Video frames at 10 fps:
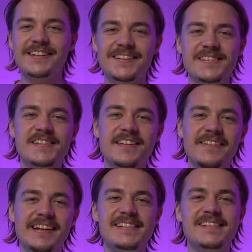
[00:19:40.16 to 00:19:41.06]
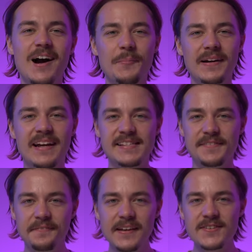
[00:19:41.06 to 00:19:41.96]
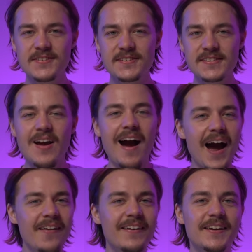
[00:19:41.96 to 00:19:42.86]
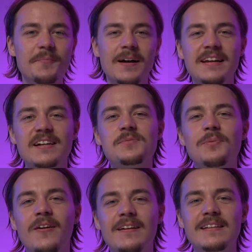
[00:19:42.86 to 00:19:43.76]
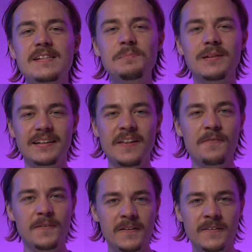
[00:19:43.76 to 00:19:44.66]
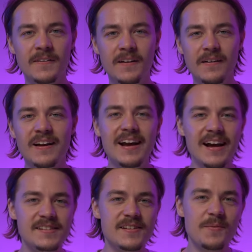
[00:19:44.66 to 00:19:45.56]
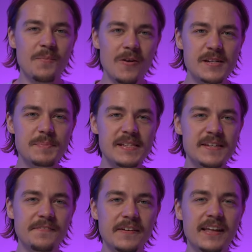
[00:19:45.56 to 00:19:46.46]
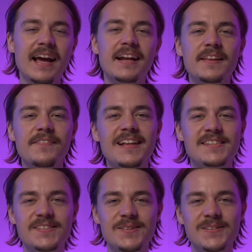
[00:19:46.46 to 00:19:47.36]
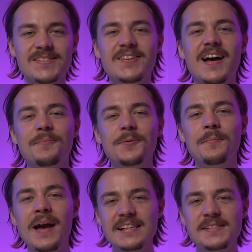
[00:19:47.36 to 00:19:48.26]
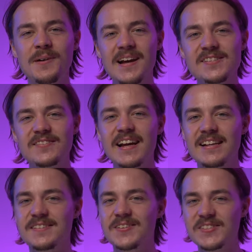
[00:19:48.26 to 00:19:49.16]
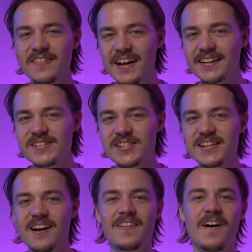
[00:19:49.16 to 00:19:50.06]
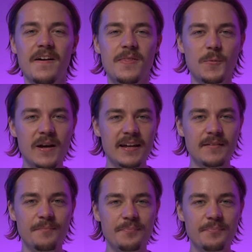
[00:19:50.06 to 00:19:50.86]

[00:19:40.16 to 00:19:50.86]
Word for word: Considering its comprehensive features, I recommend exploring this plugin further, as there are more specific and advanced tools to help you maximize your SEO strategy along the way.